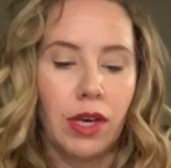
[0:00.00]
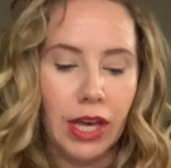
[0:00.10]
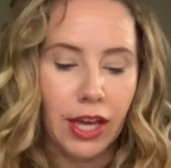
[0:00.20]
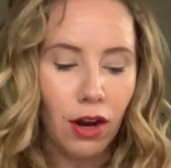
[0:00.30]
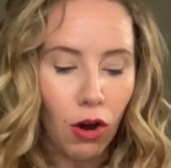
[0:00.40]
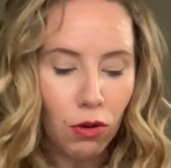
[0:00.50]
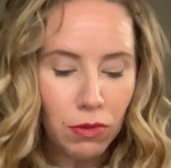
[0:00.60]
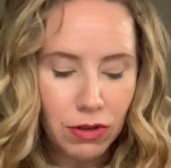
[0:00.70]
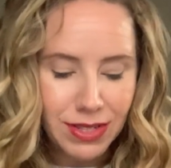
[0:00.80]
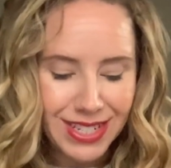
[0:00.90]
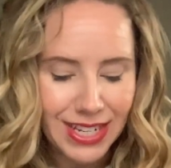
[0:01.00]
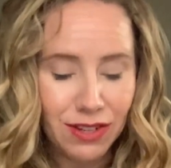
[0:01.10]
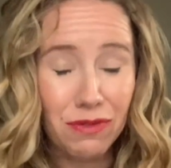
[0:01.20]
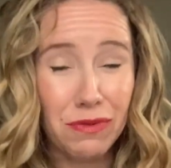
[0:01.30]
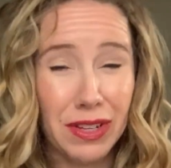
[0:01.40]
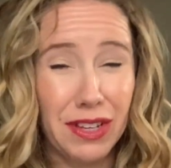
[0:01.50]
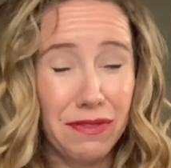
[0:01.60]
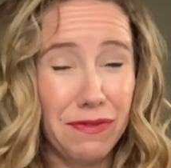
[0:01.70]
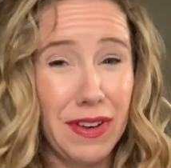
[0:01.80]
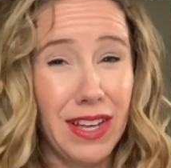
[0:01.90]
It almost didn't really
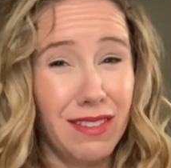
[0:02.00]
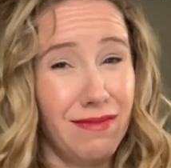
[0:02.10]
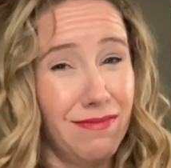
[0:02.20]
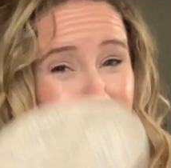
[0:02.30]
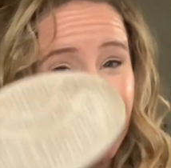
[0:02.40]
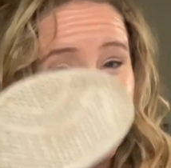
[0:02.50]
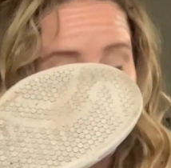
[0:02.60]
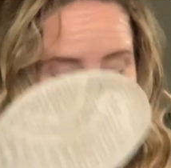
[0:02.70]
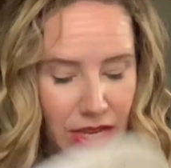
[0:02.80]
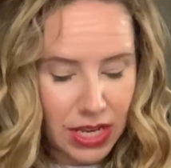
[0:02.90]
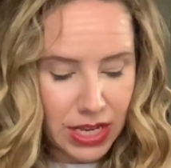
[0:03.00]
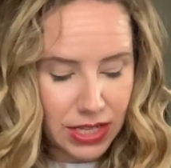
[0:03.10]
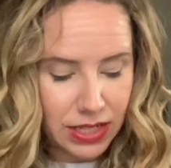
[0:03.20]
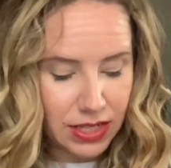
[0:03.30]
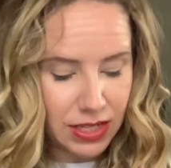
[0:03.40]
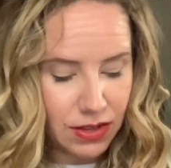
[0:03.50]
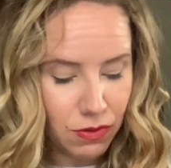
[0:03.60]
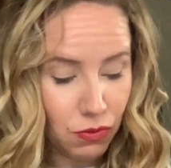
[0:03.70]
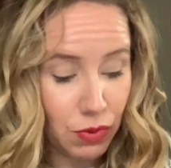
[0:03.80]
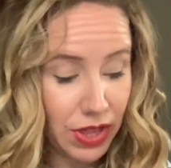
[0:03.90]
fit these
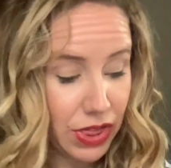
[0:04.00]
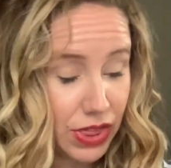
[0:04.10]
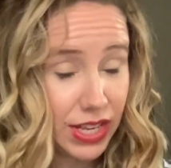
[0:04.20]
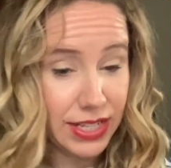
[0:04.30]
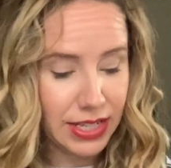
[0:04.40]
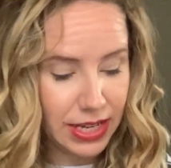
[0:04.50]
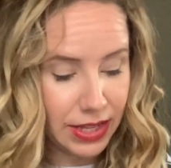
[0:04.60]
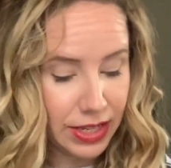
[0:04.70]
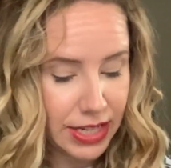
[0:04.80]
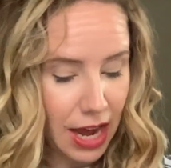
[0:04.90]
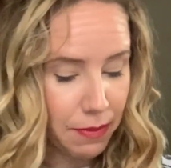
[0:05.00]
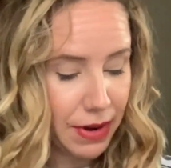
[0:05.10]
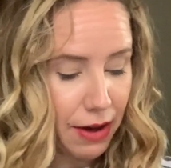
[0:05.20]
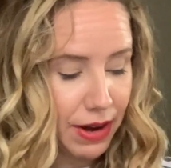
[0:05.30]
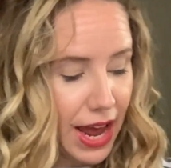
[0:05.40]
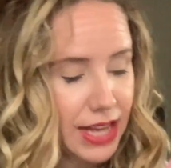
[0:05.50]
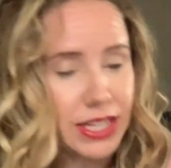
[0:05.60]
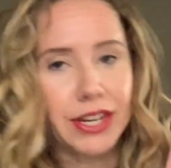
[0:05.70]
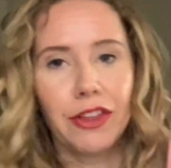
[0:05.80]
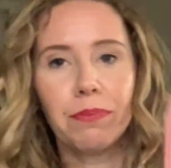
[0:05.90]
with this and the top. Now it has
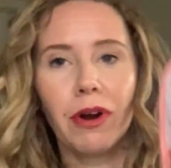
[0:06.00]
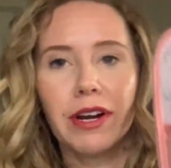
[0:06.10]
another part